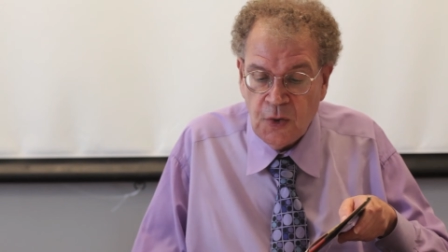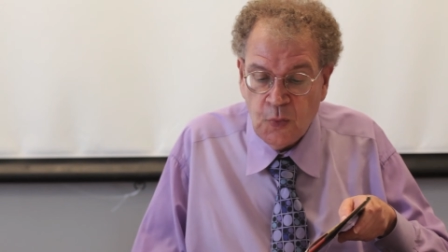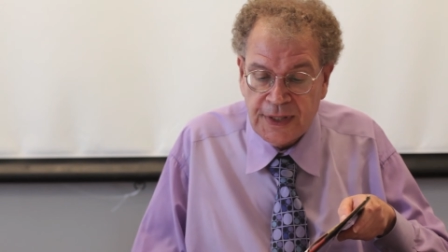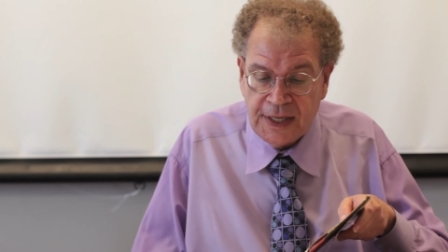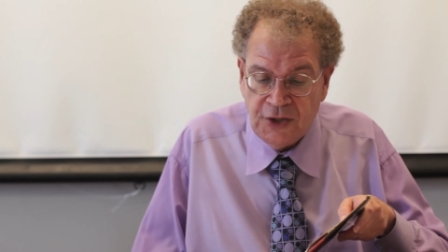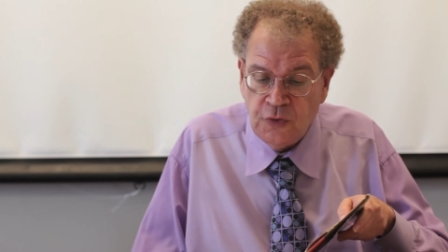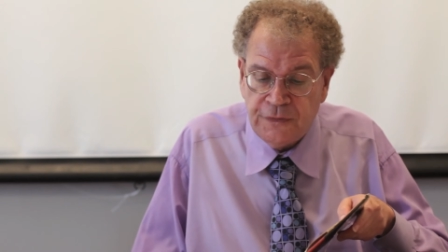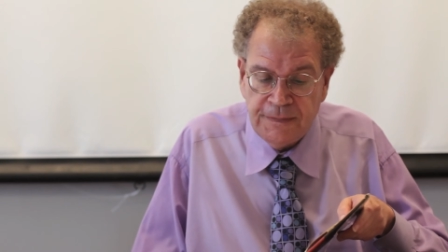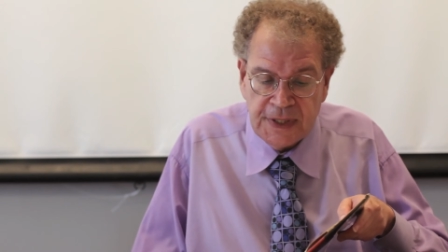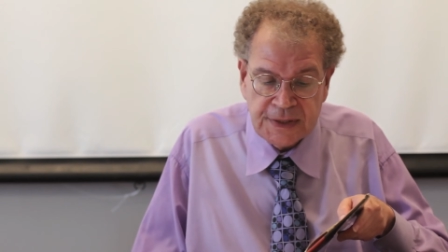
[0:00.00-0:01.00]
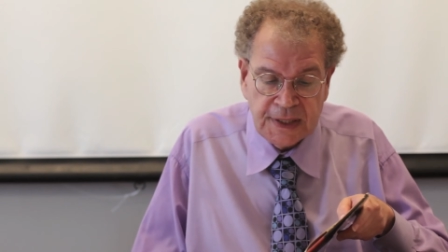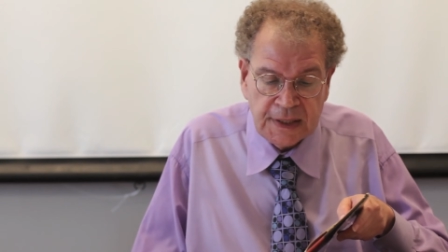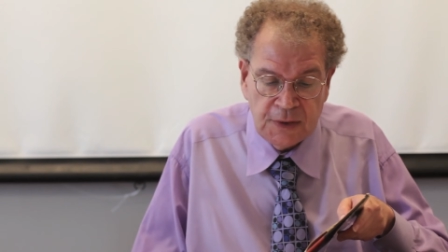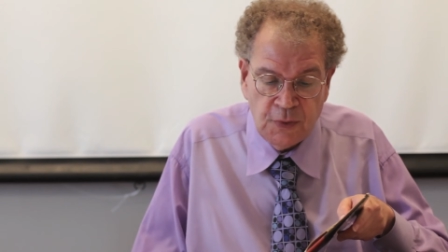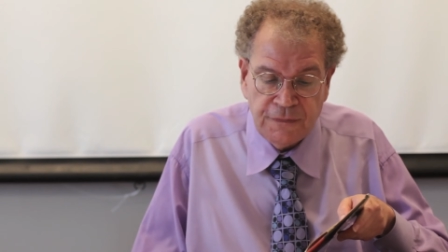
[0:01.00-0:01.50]
what they
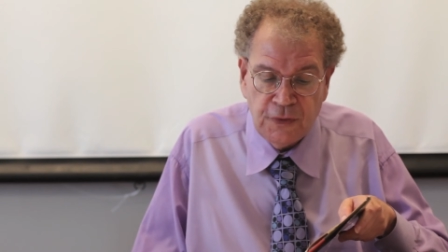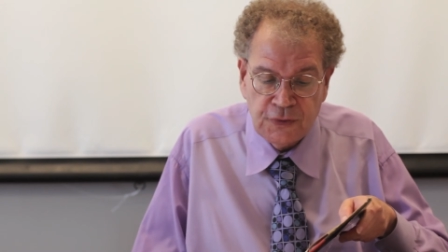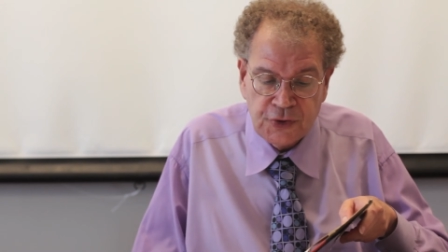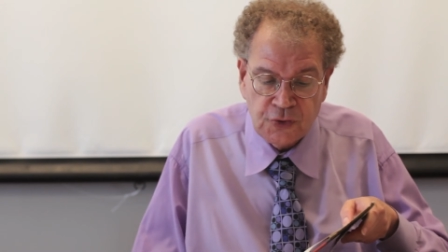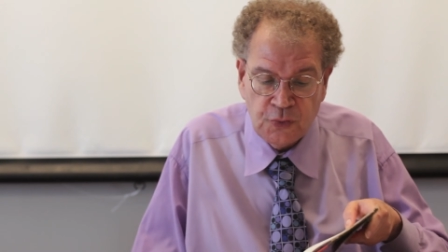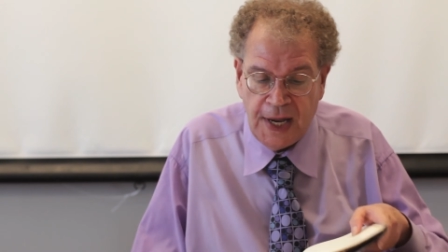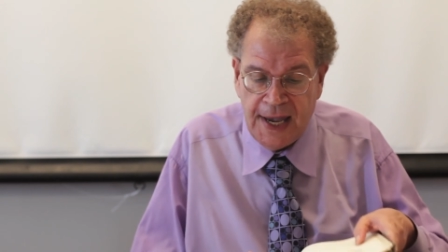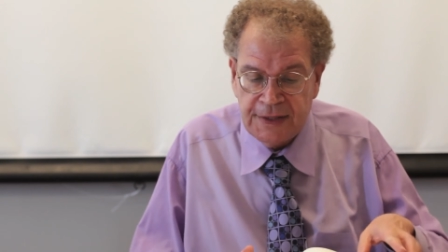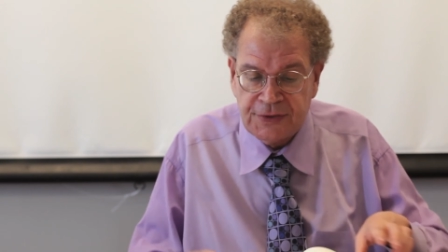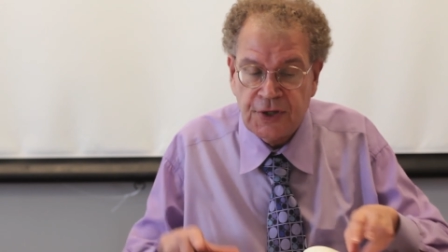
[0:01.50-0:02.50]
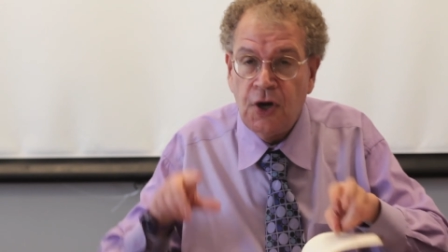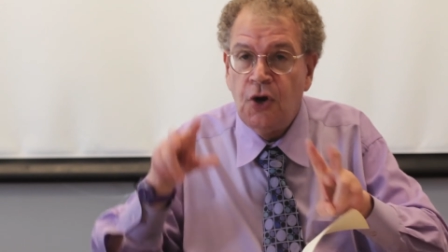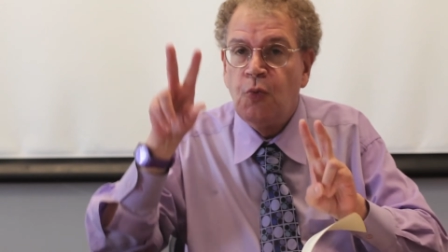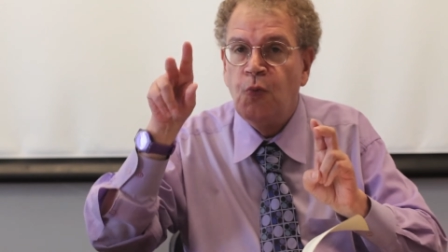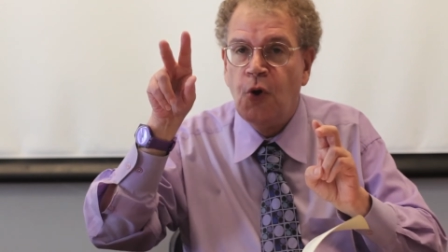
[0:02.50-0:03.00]
euphemistically referred to as
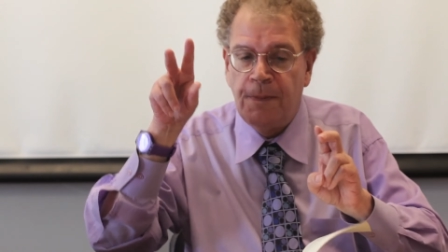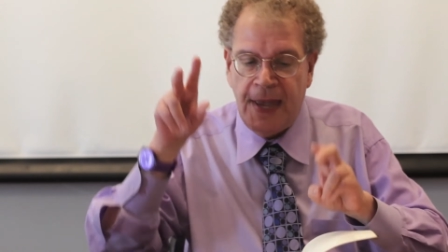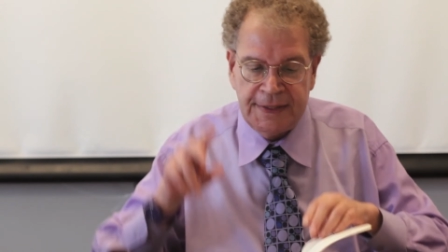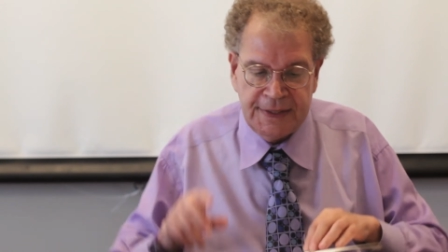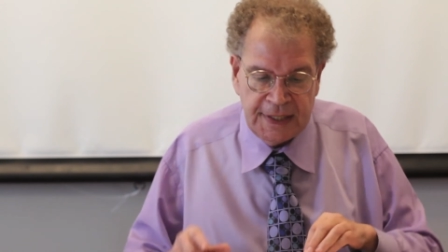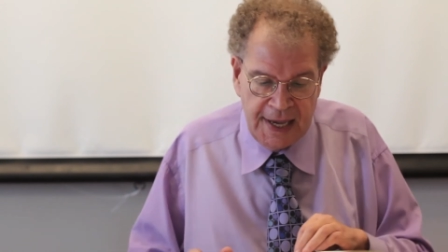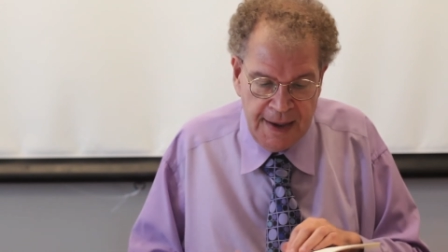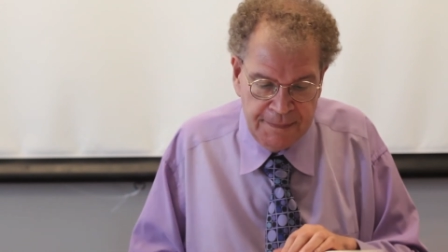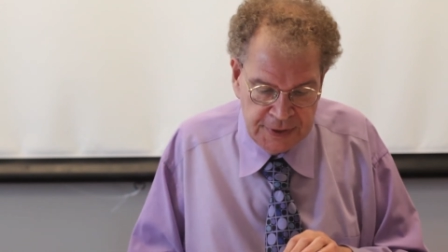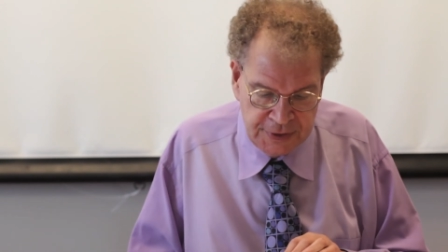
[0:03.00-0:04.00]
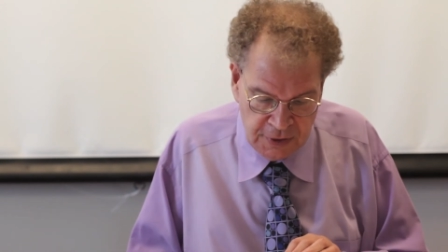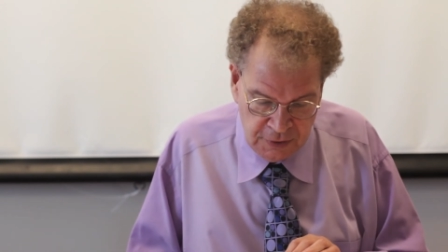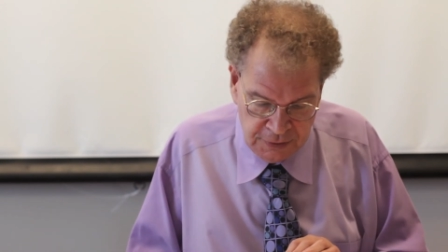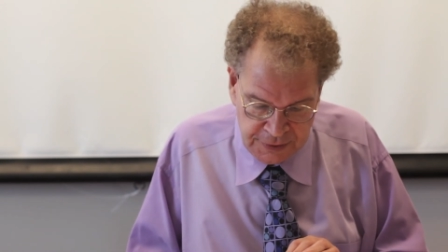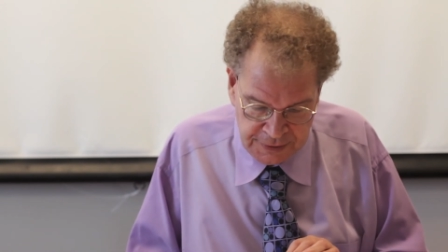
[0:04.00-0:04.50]
romantic
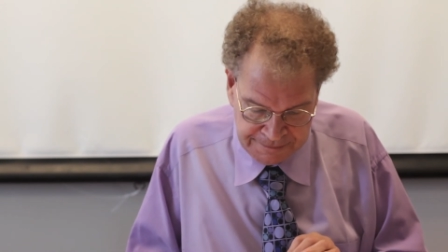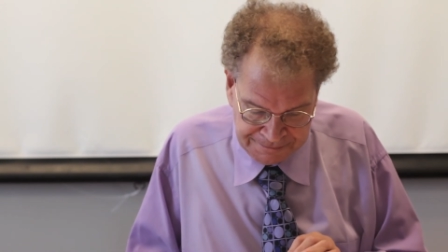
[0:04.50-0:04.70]
episodes.